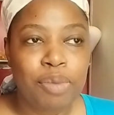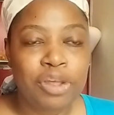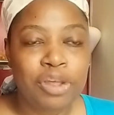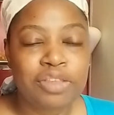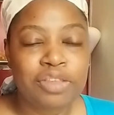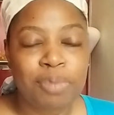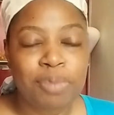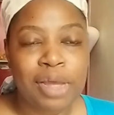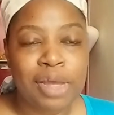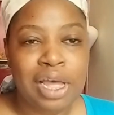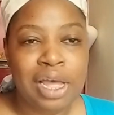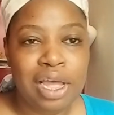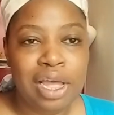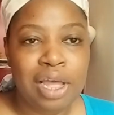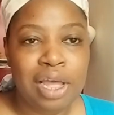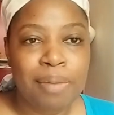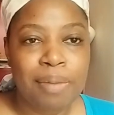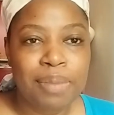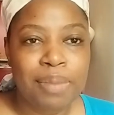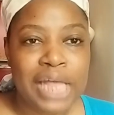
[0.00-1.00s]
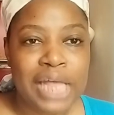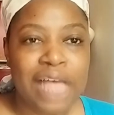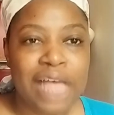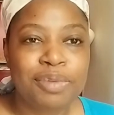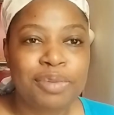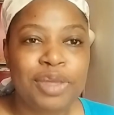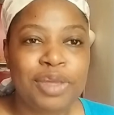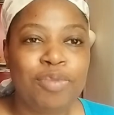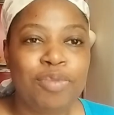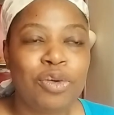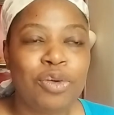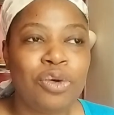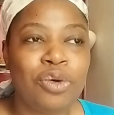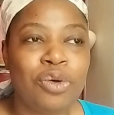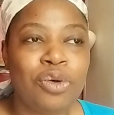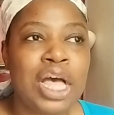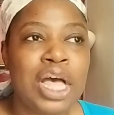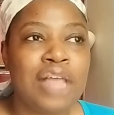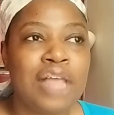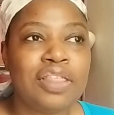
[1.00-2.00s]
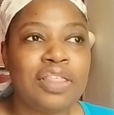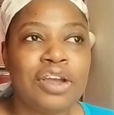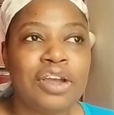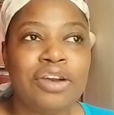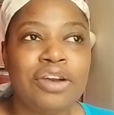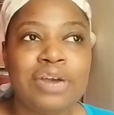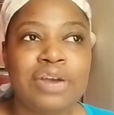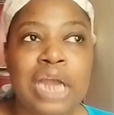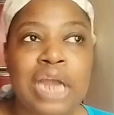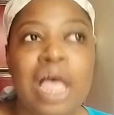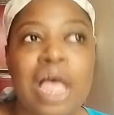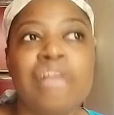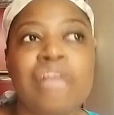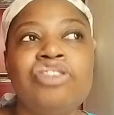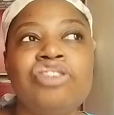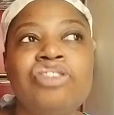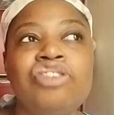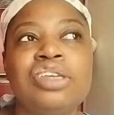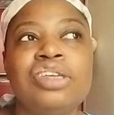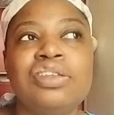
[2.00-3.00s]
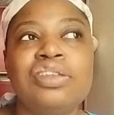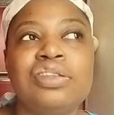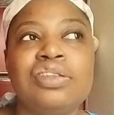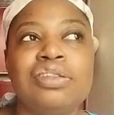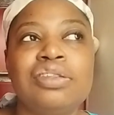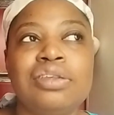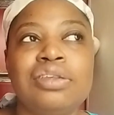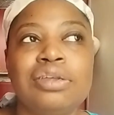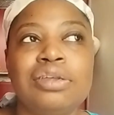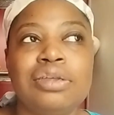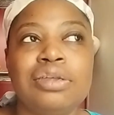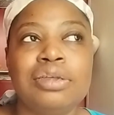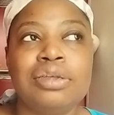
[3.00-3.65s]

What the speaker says: books by Black people that are not just